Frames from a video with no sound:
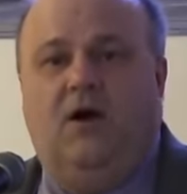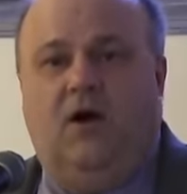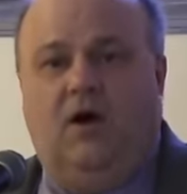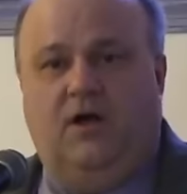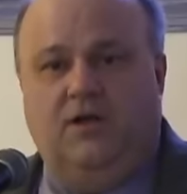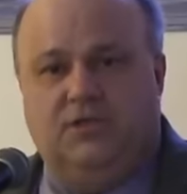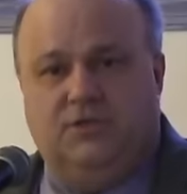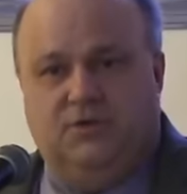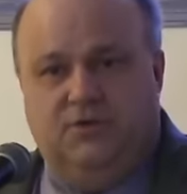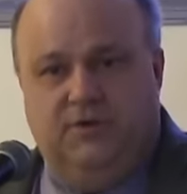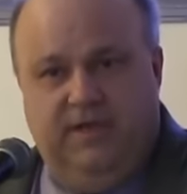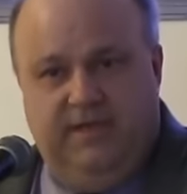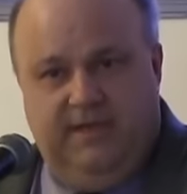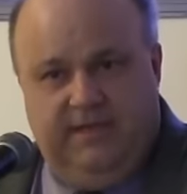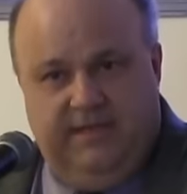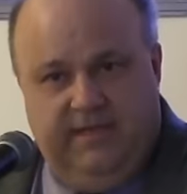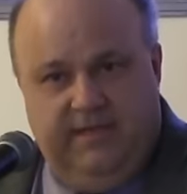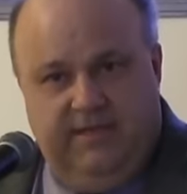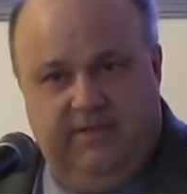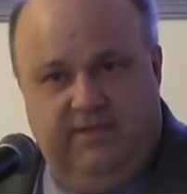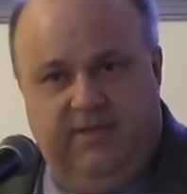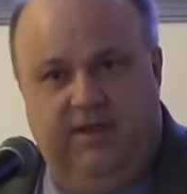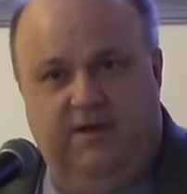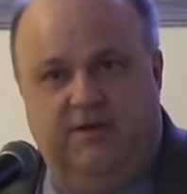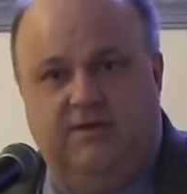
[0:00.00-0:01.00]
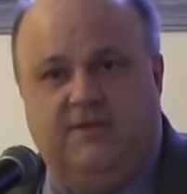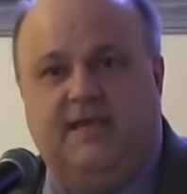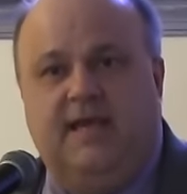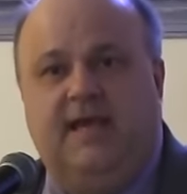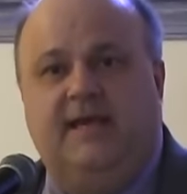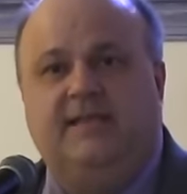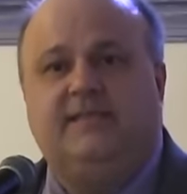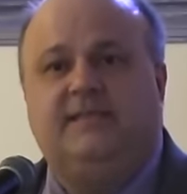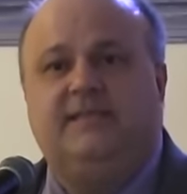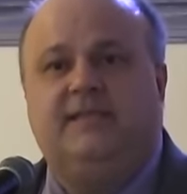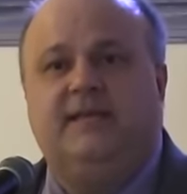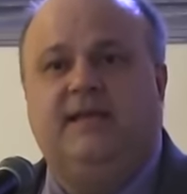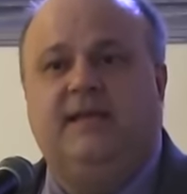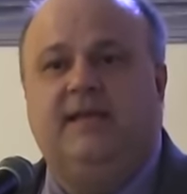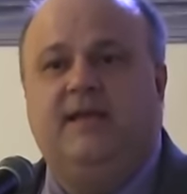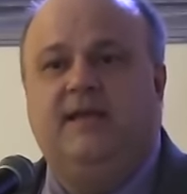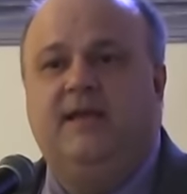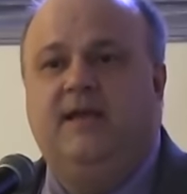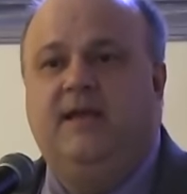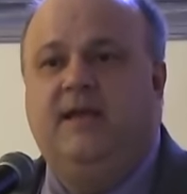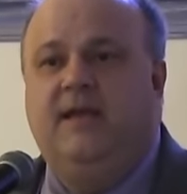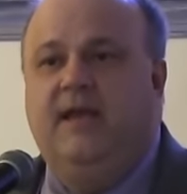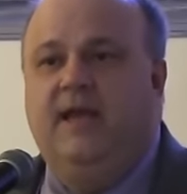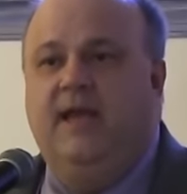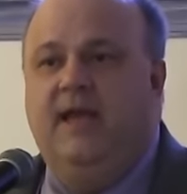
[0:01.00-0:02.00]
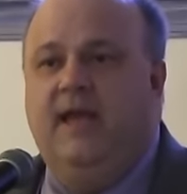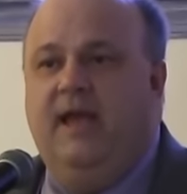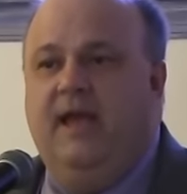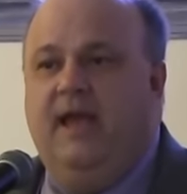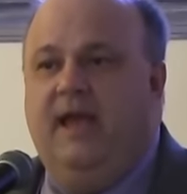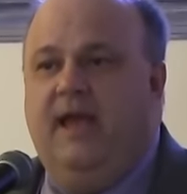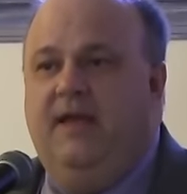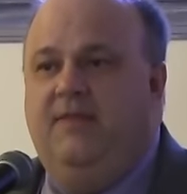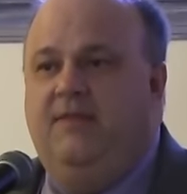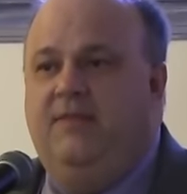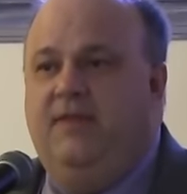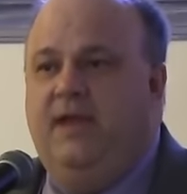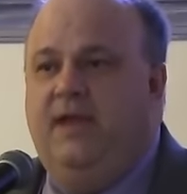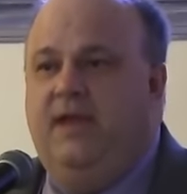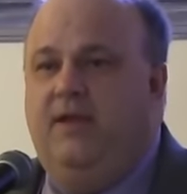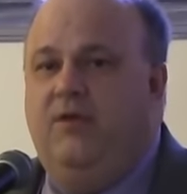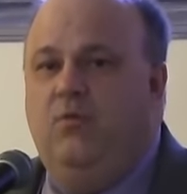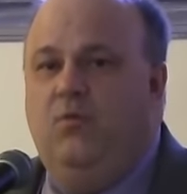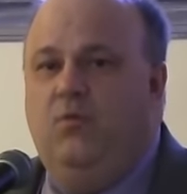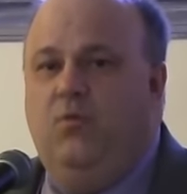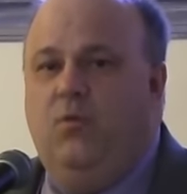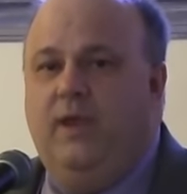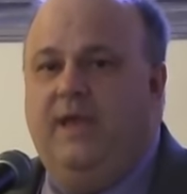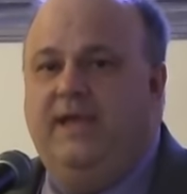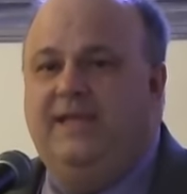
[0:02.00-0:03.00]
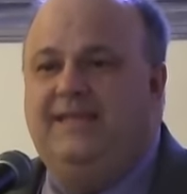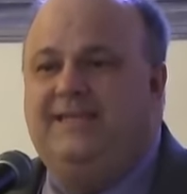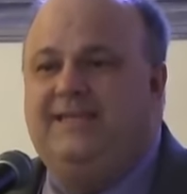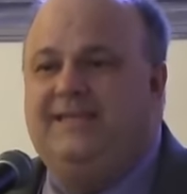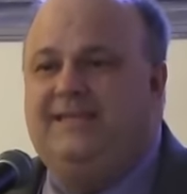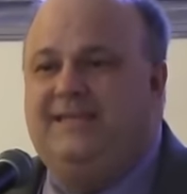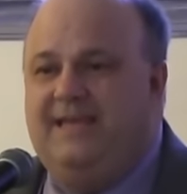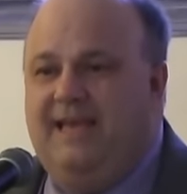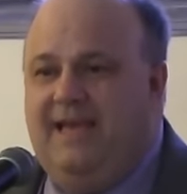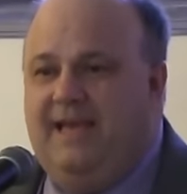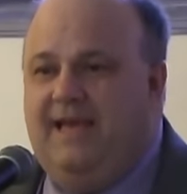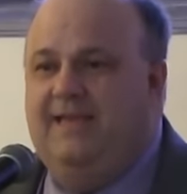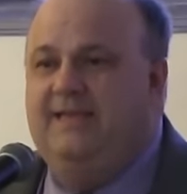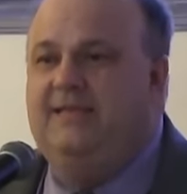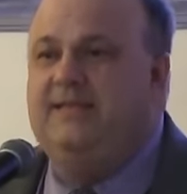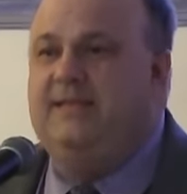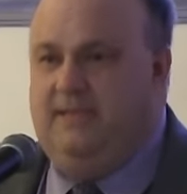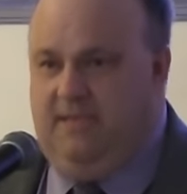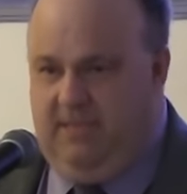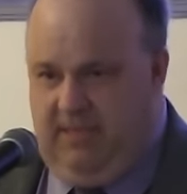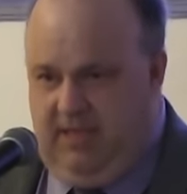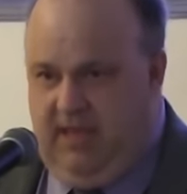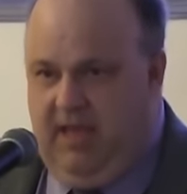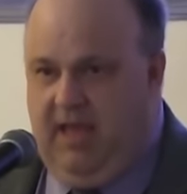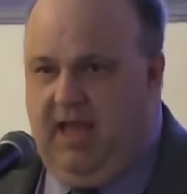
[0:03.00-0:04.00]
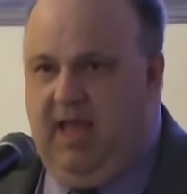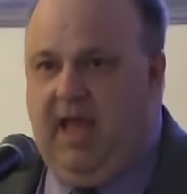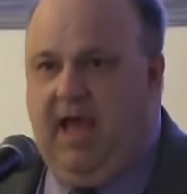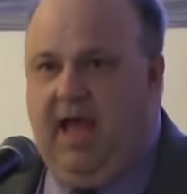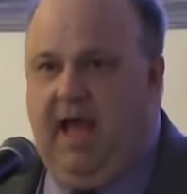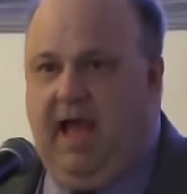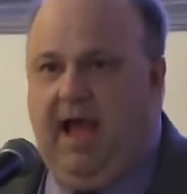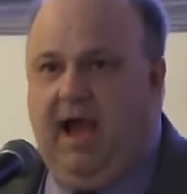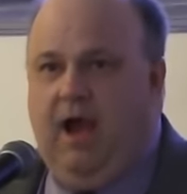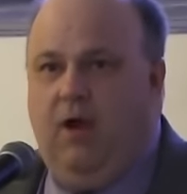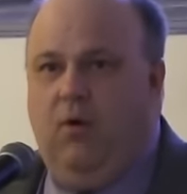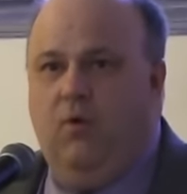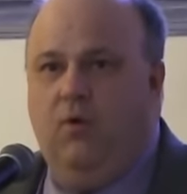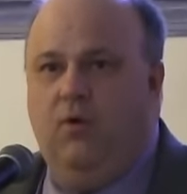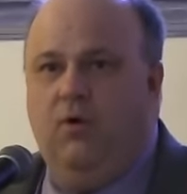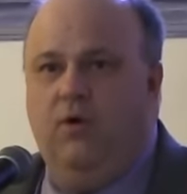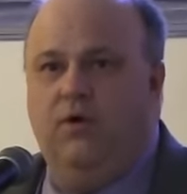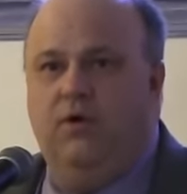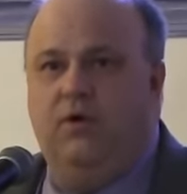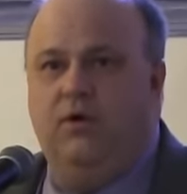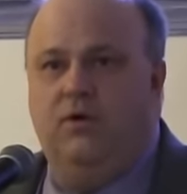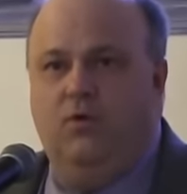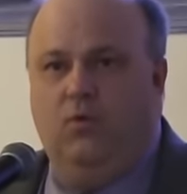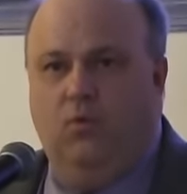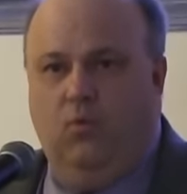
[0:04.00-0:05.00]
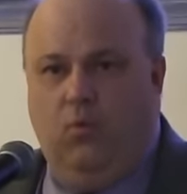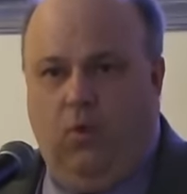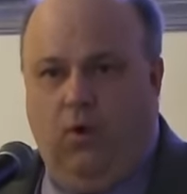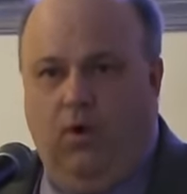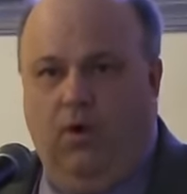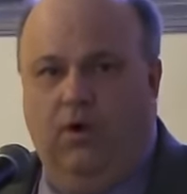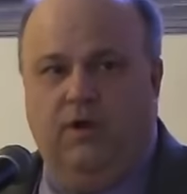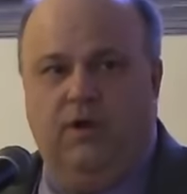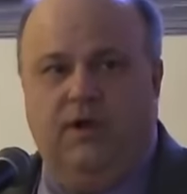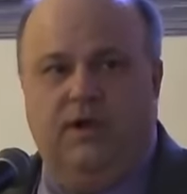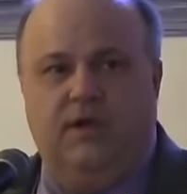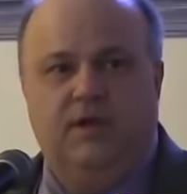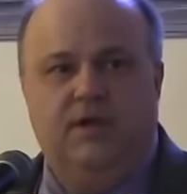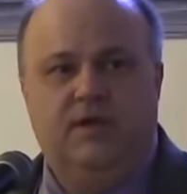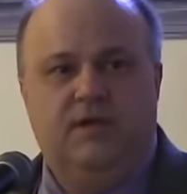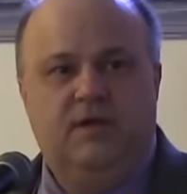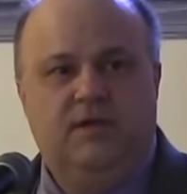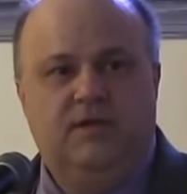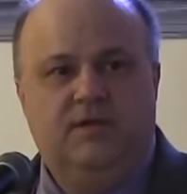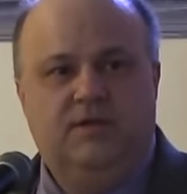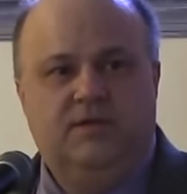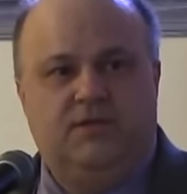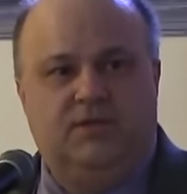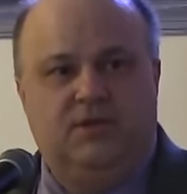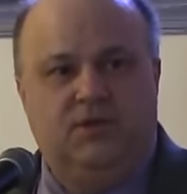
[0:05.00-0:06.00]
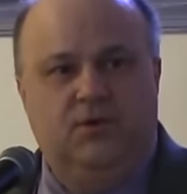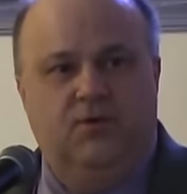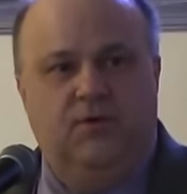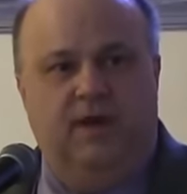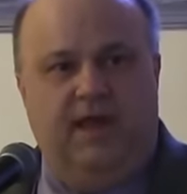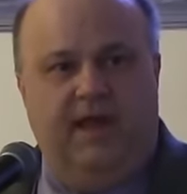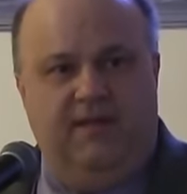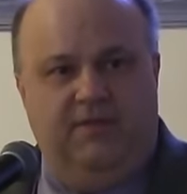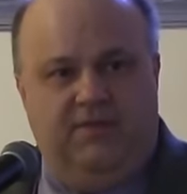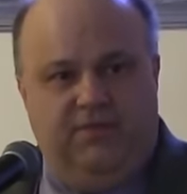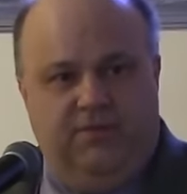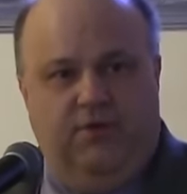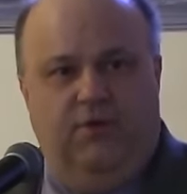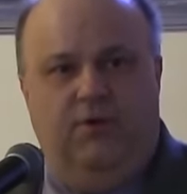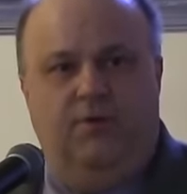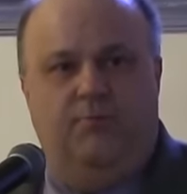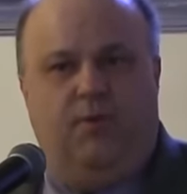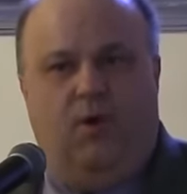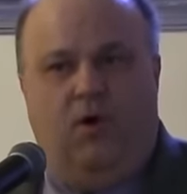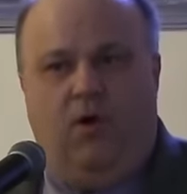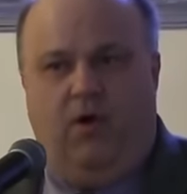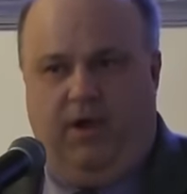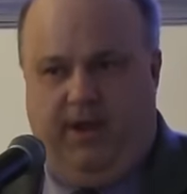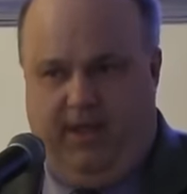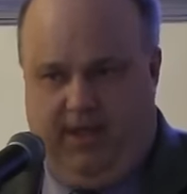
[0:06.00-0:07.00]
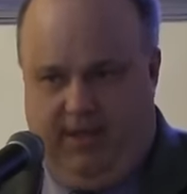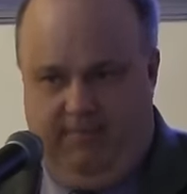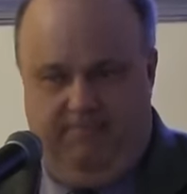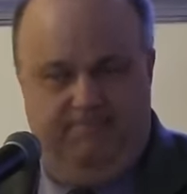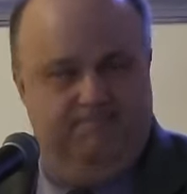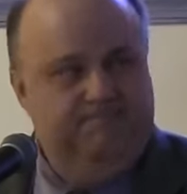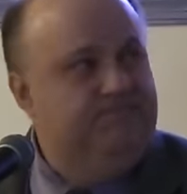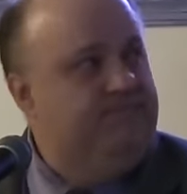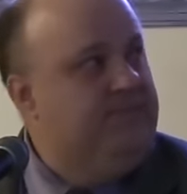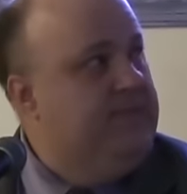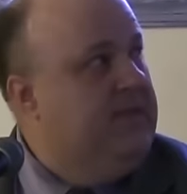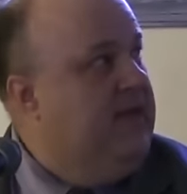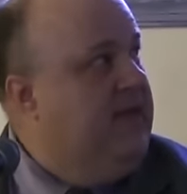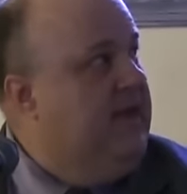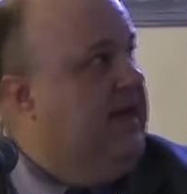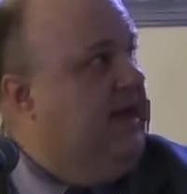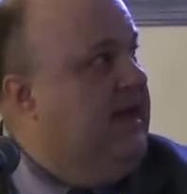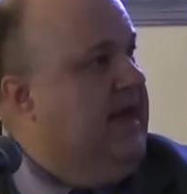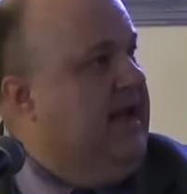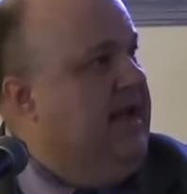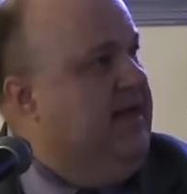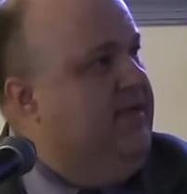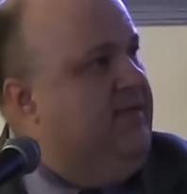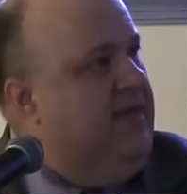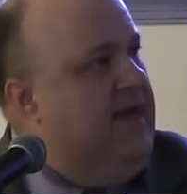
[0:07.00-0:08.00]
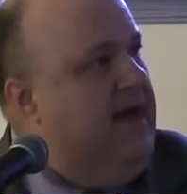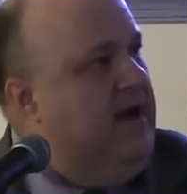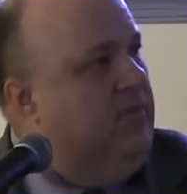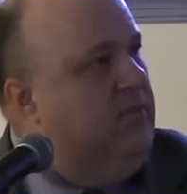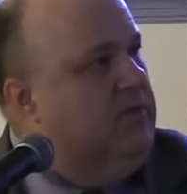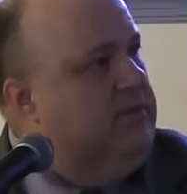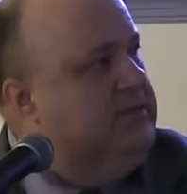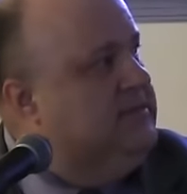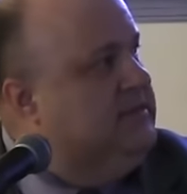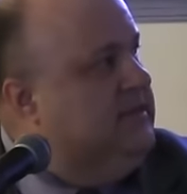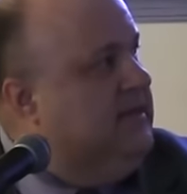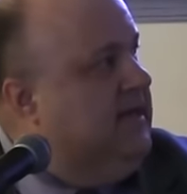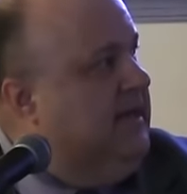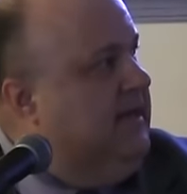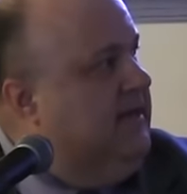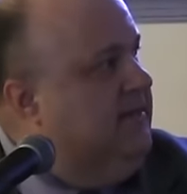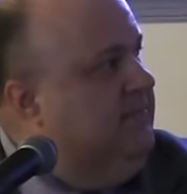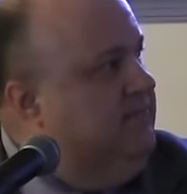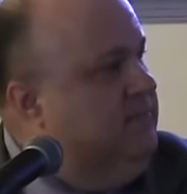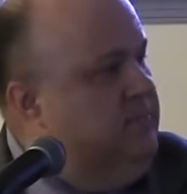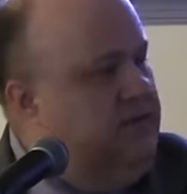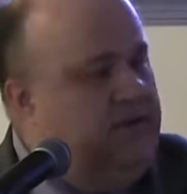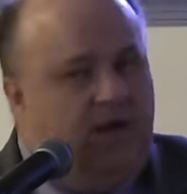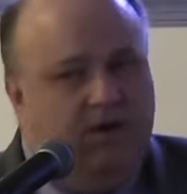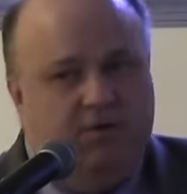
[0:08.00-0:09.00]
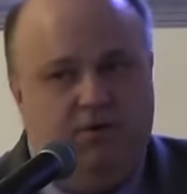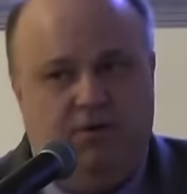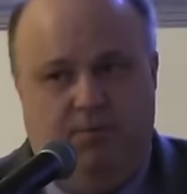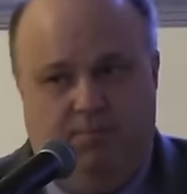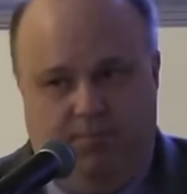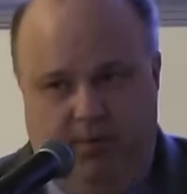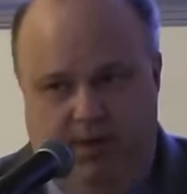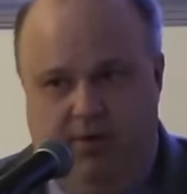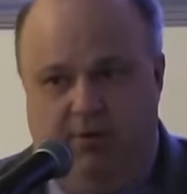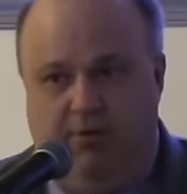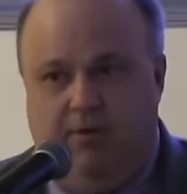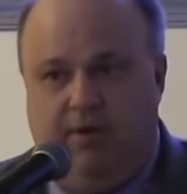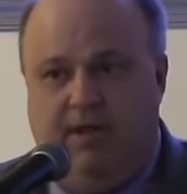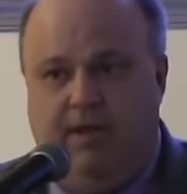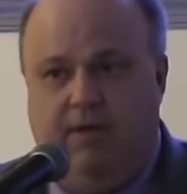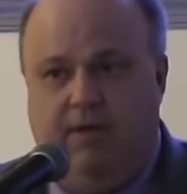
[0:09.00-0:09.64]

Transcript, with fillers: Austria did their testing, and then we sent our work to a third party. And that was uh, Dr. Peter